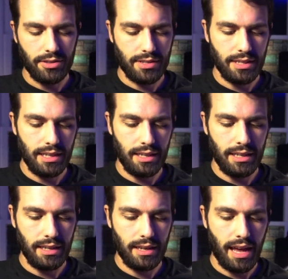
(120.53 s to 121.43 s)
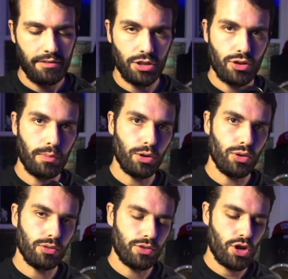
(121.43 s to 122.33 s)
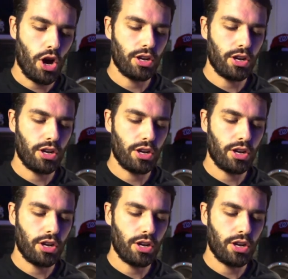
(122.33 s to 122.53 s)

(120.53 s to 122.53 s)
I could see having trouble